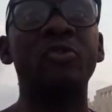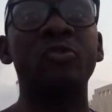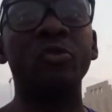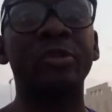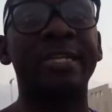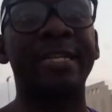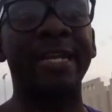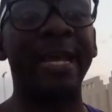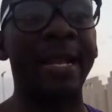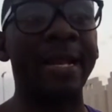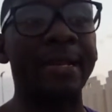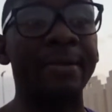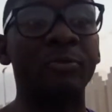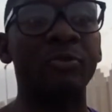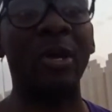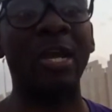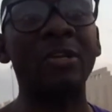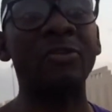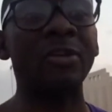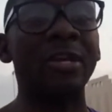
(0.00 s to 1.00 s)
to tell him,
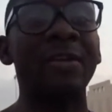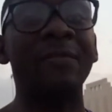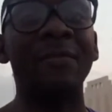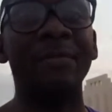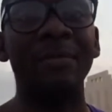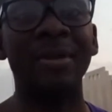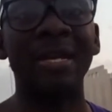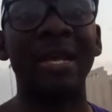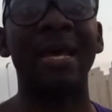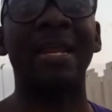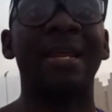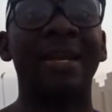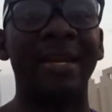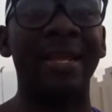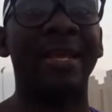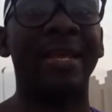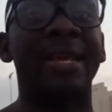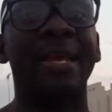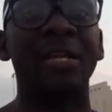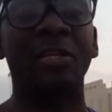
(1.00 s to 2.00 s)
try to give him an
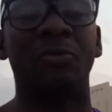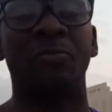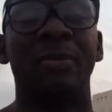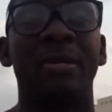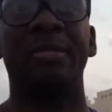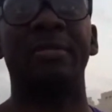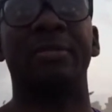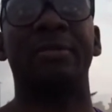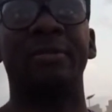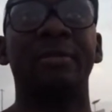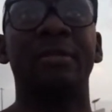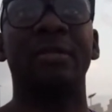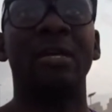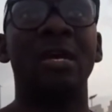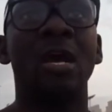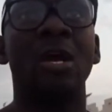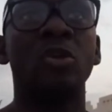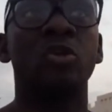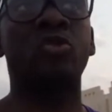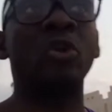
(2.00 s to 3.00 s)
engagement.
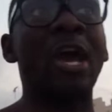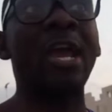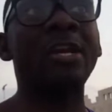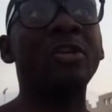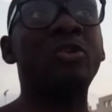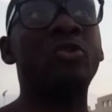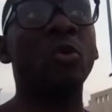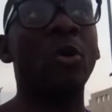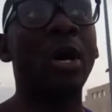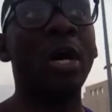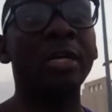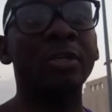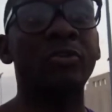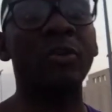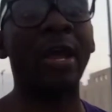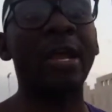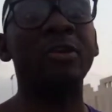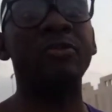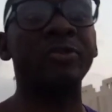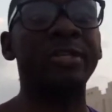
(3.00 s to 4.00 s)
Try
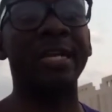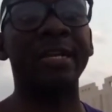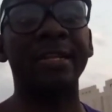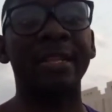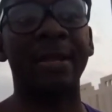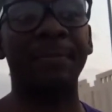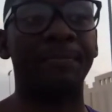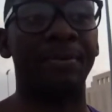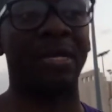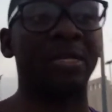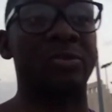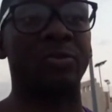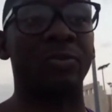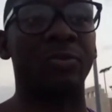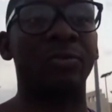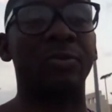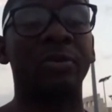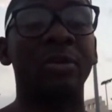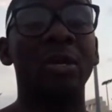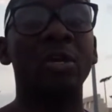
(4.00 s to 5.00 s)
to tell that person
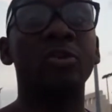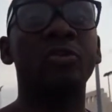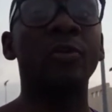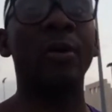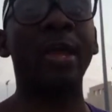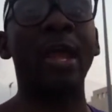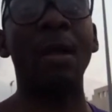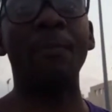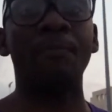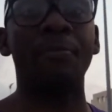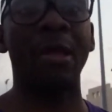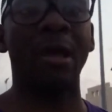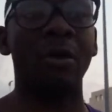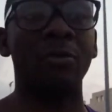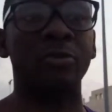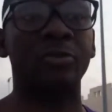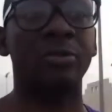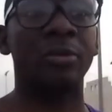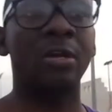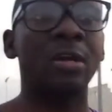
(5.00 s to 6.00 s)
to help you
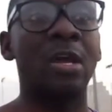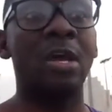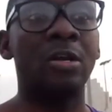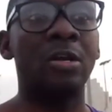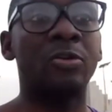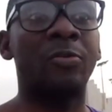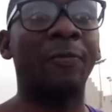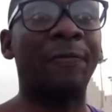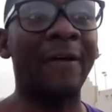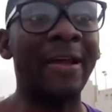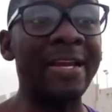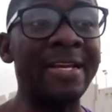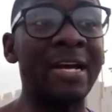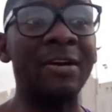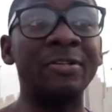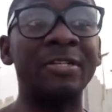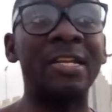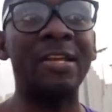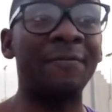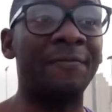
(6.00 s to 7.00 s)
out, to find
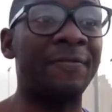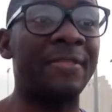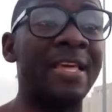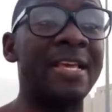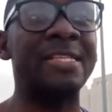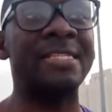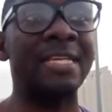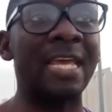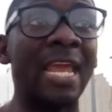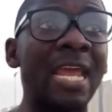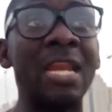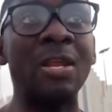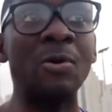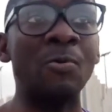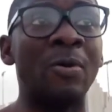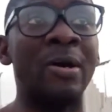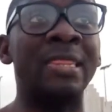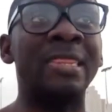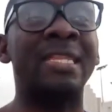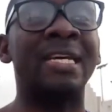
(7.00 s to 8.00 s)
out if there's
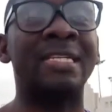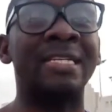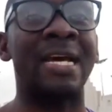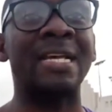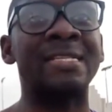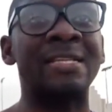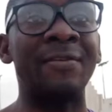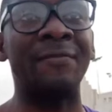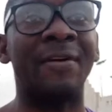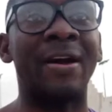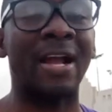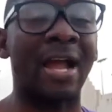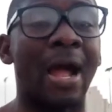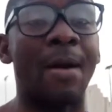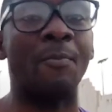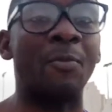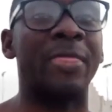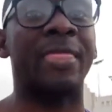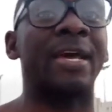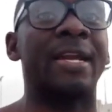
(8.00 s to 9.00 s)
anyone that has ever
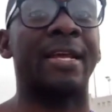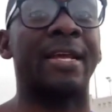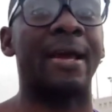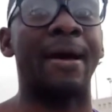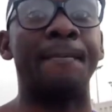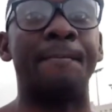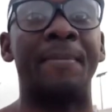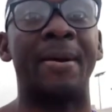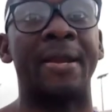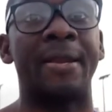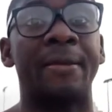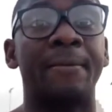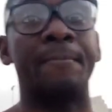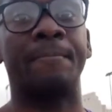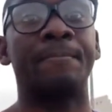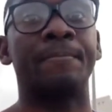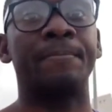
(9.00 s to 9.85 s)
come with that company.